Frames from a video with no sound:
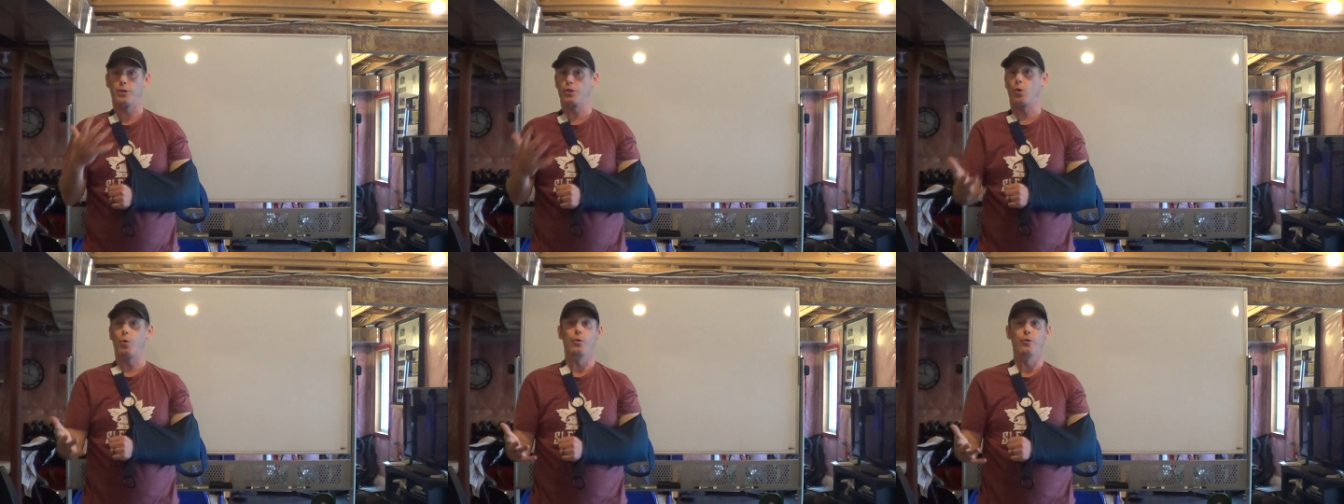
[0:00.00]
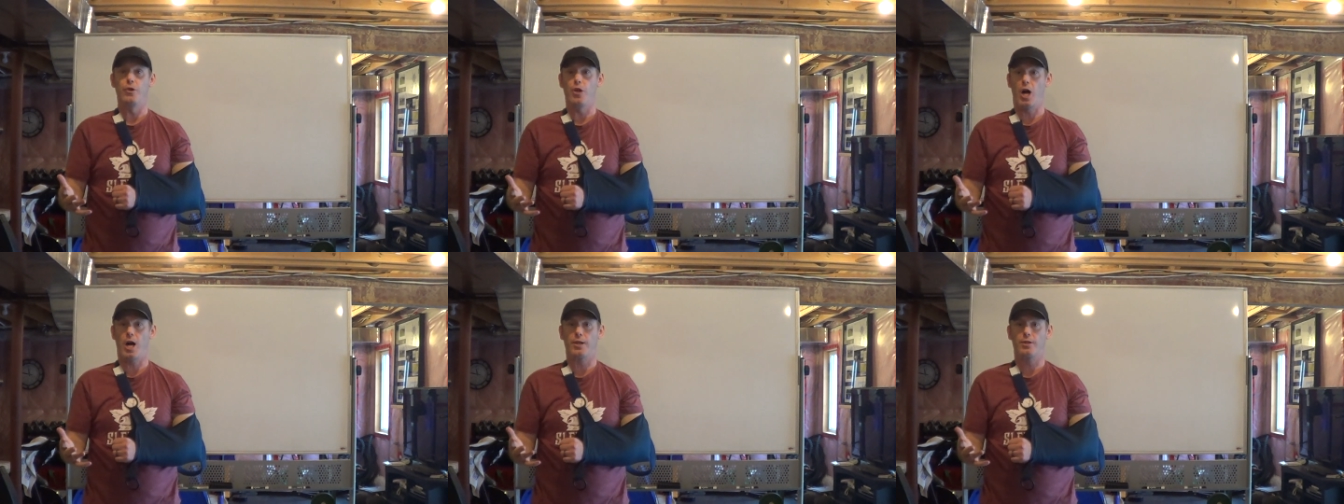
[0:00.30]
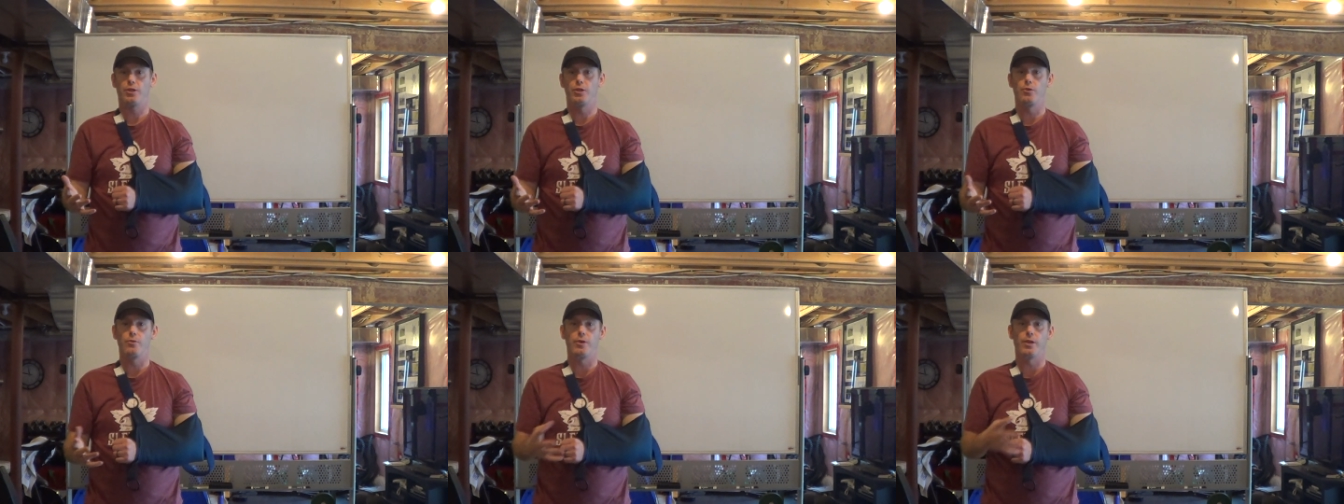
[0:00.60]
told not
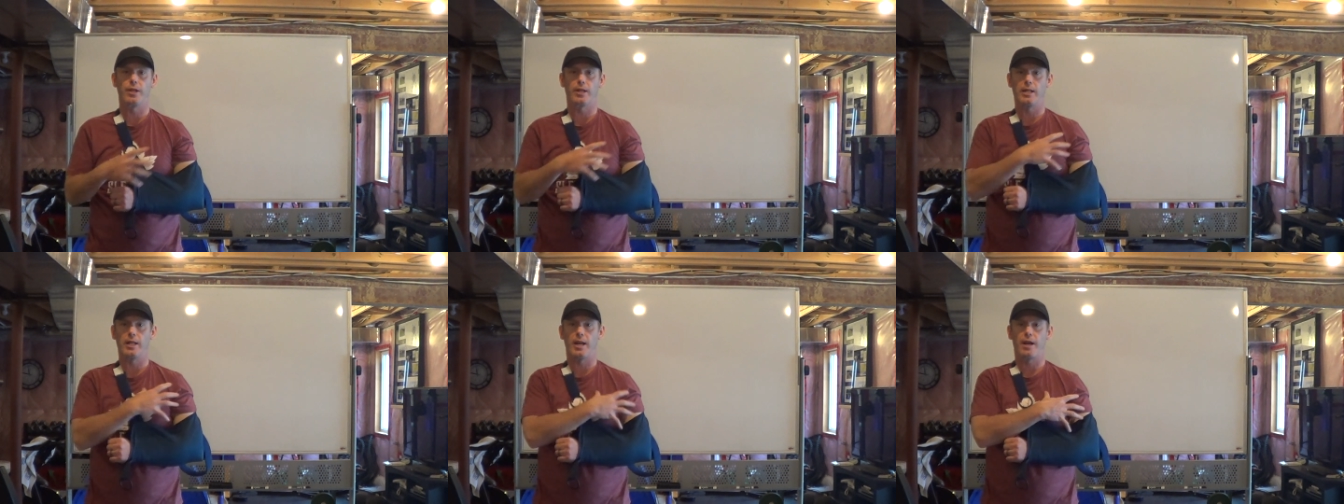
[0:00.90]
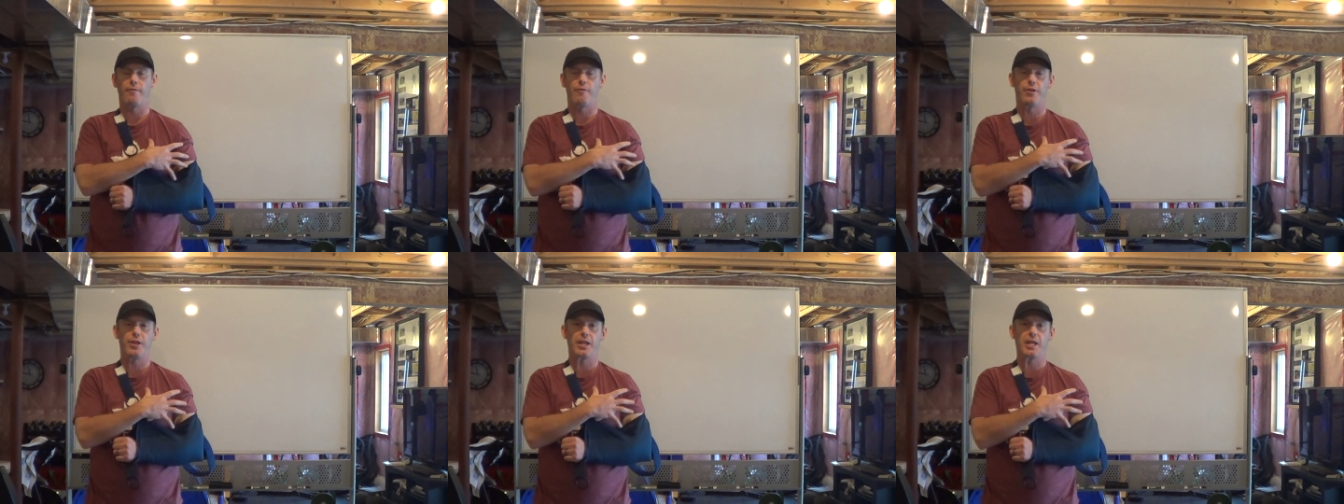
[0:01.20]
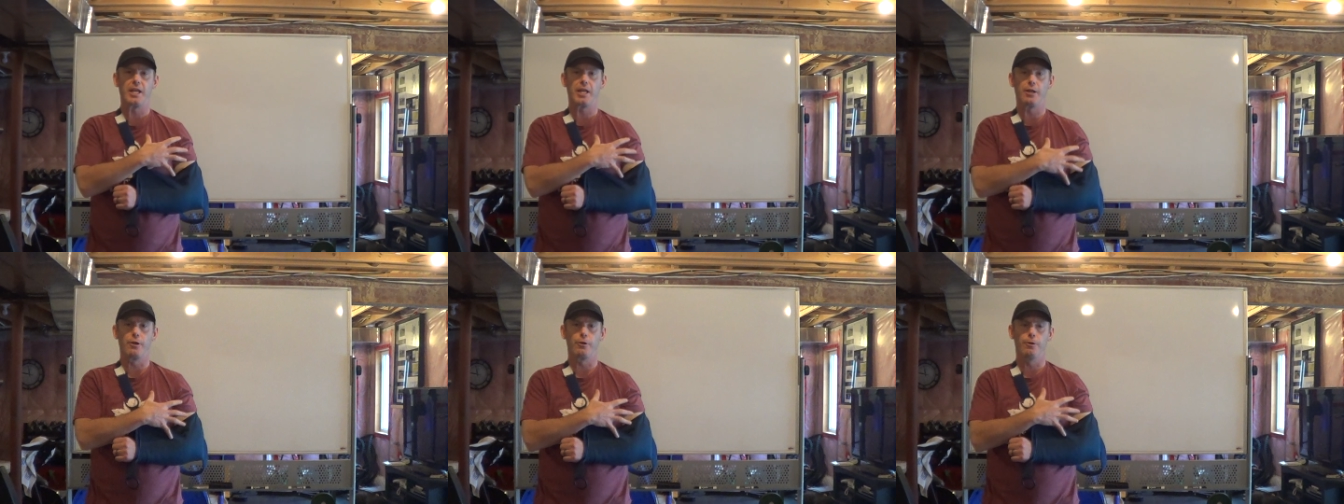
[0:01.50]
to do anything, let everything
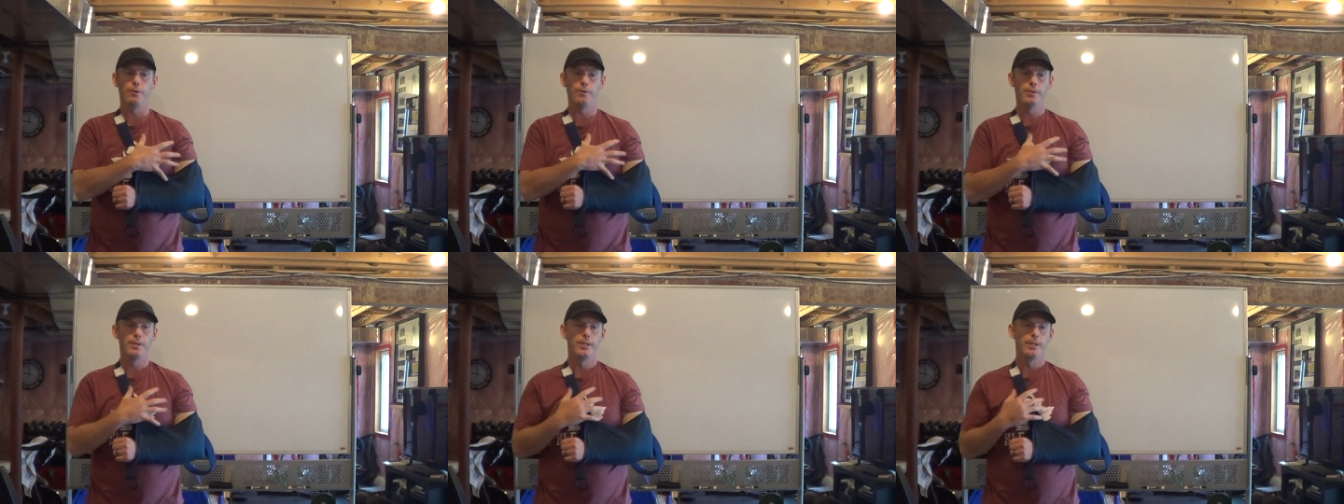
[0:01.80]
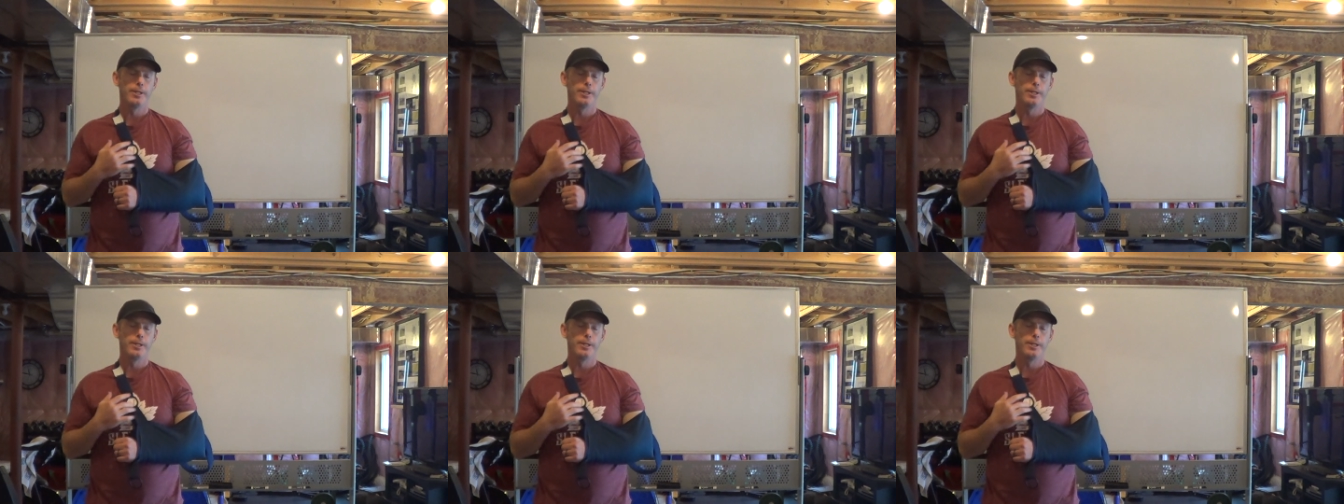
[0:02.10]
heal.